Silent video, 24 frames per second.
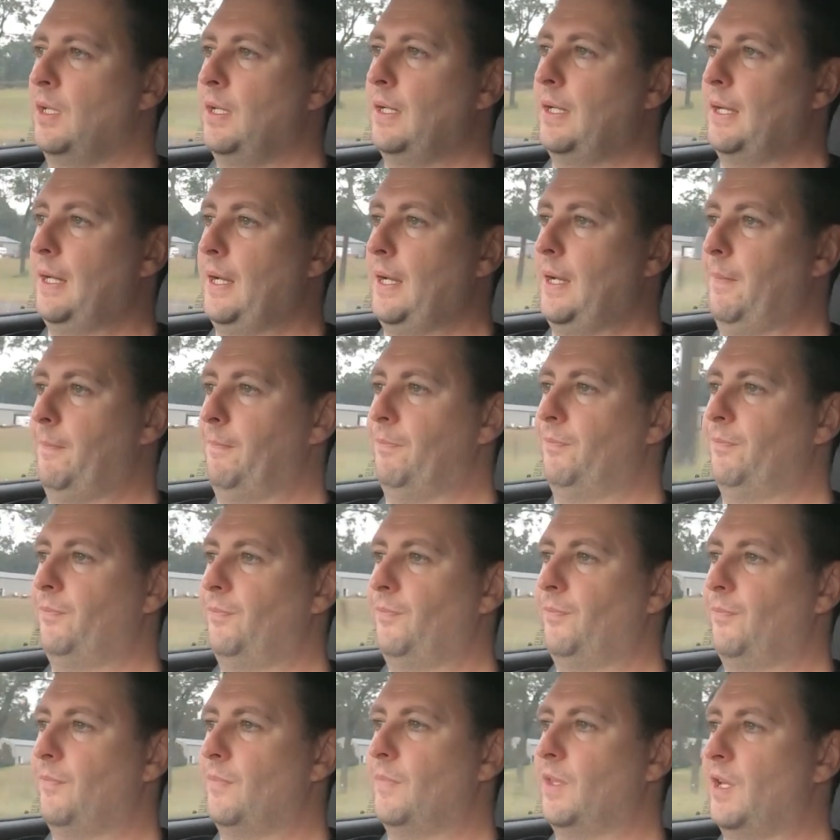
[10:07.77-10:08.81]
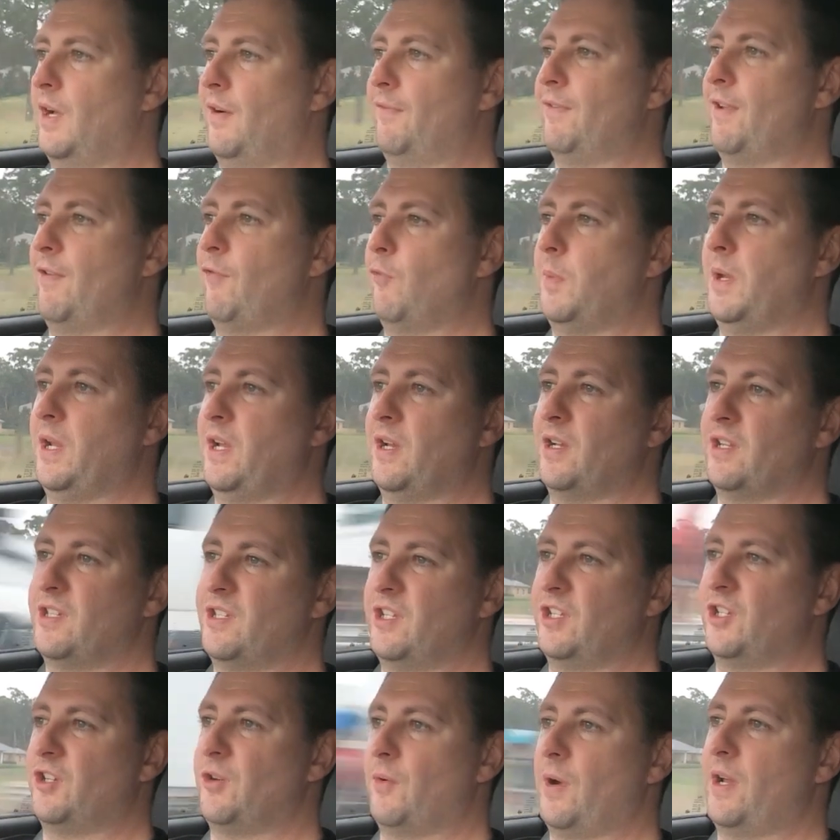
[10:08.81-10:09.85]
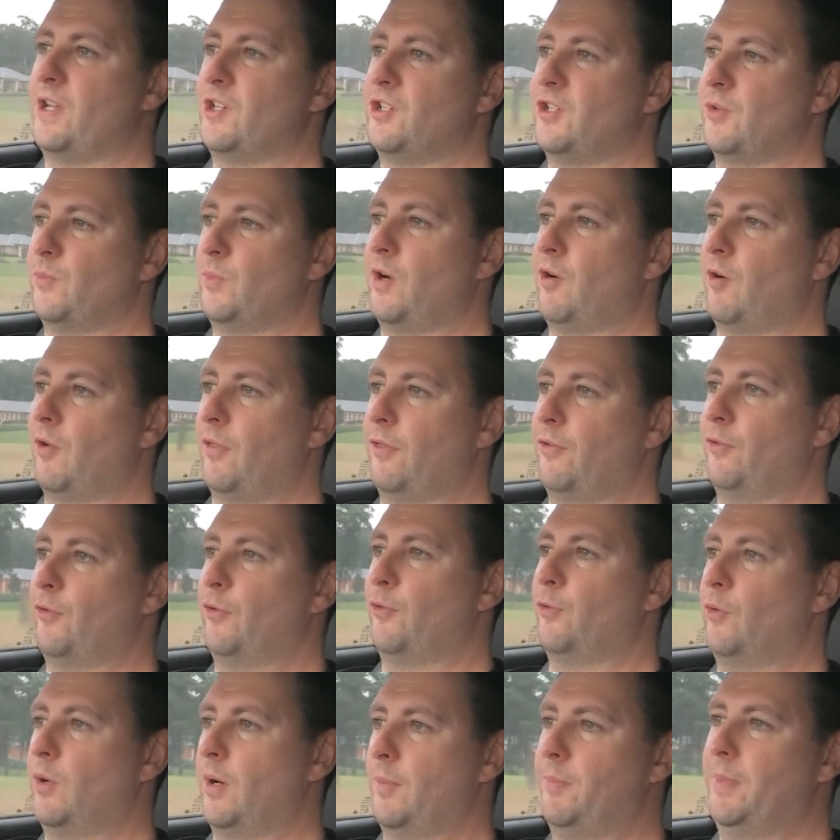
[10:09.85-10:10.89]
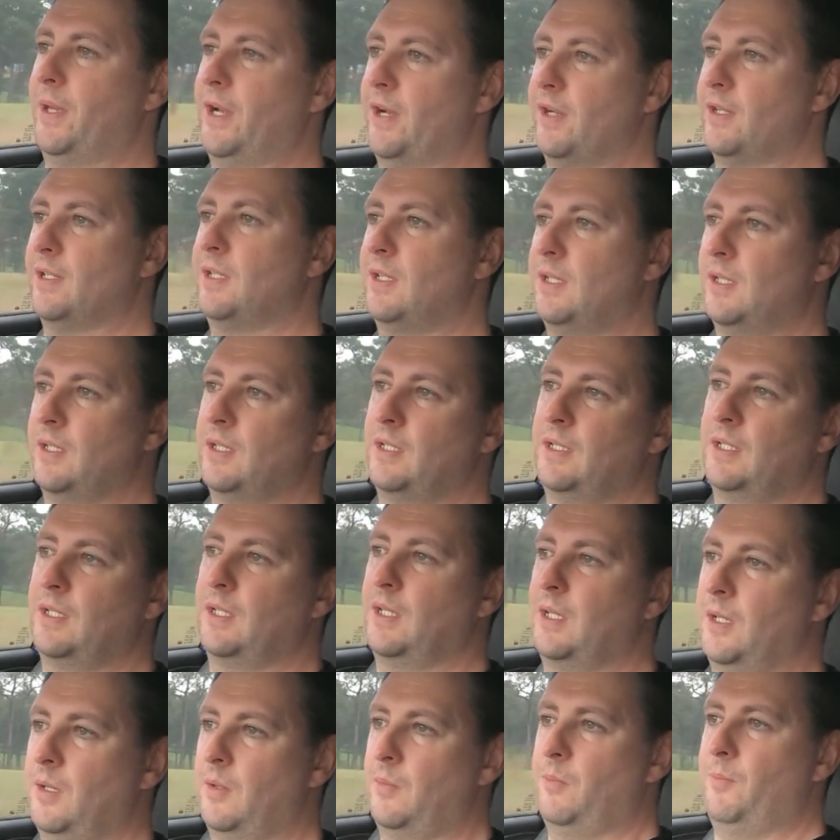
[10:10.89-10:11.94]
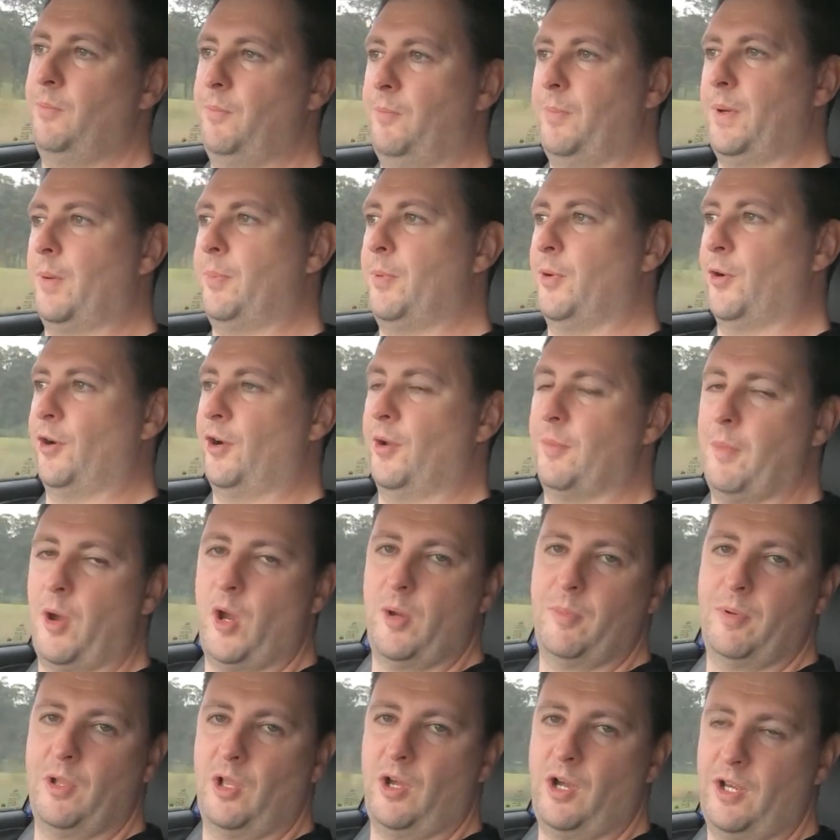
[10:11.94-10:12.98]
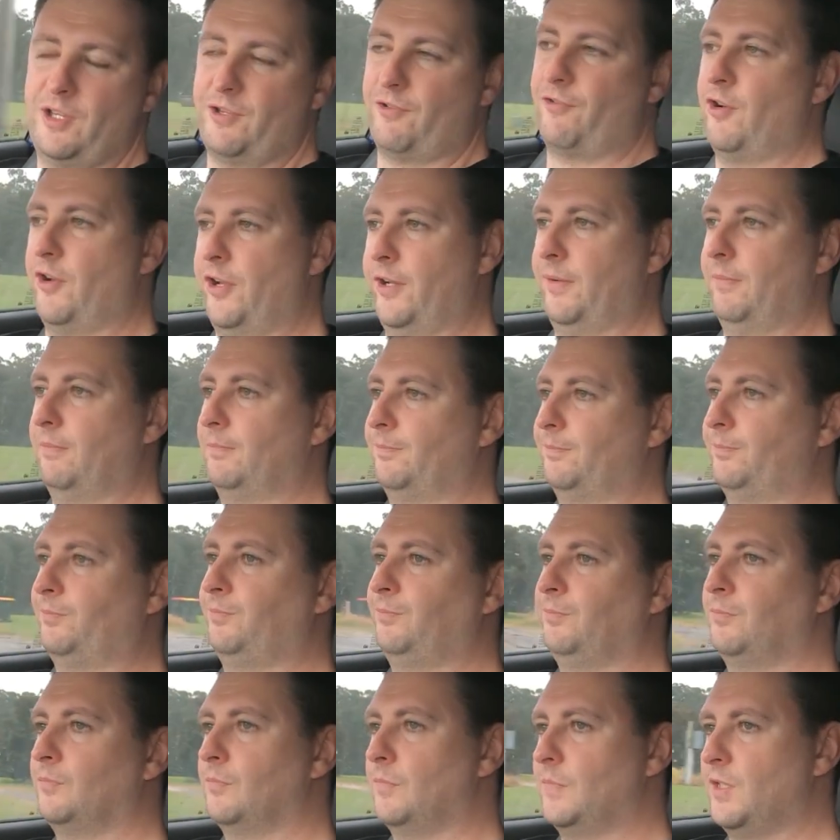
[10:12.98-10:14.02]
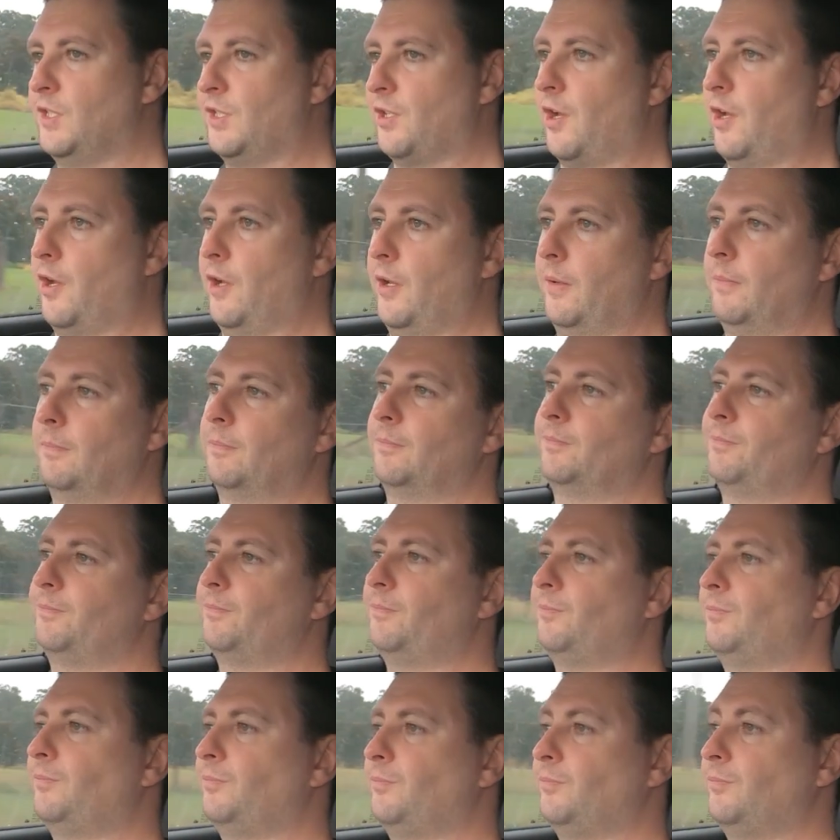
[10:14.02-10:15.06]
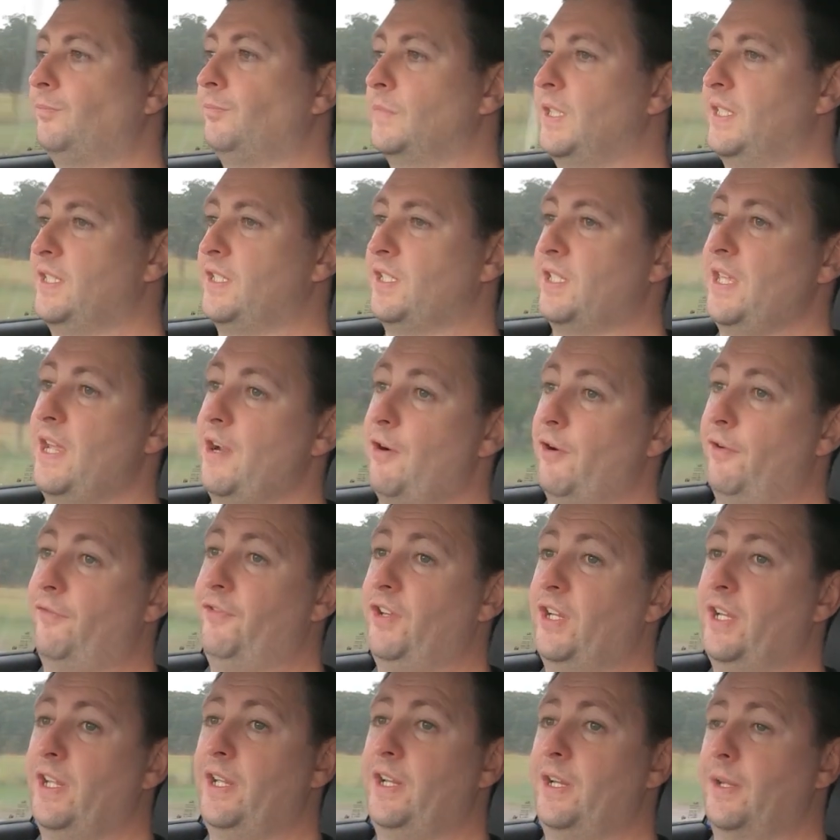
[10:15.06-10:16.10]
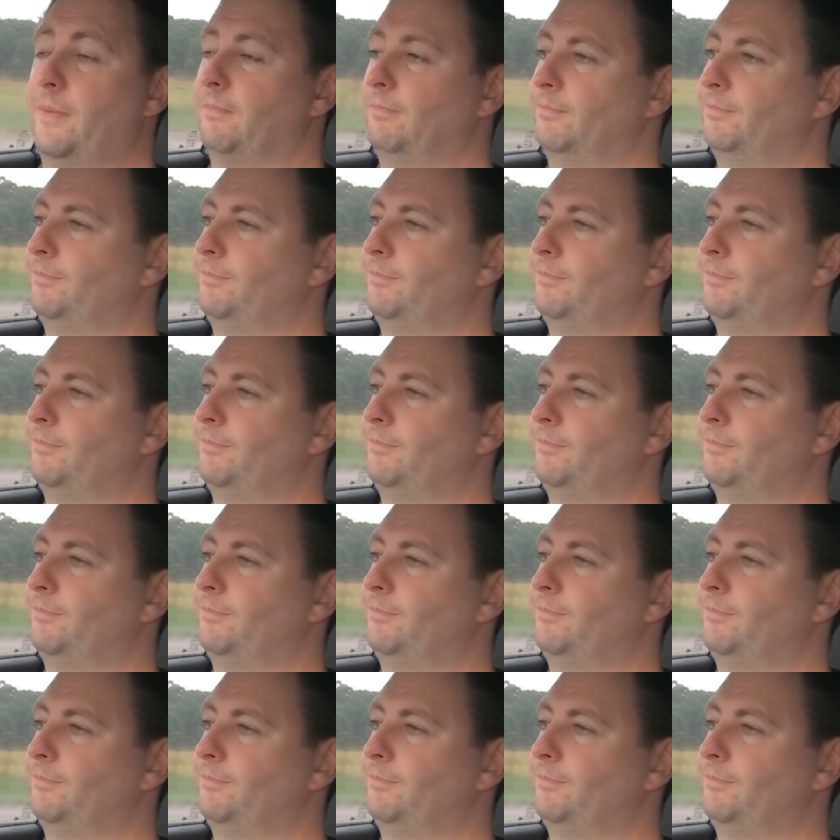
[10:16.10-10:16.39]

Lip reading: I've never been in a situation where I thought, oh, I better put an immobiliser on it. So it's there if you need it.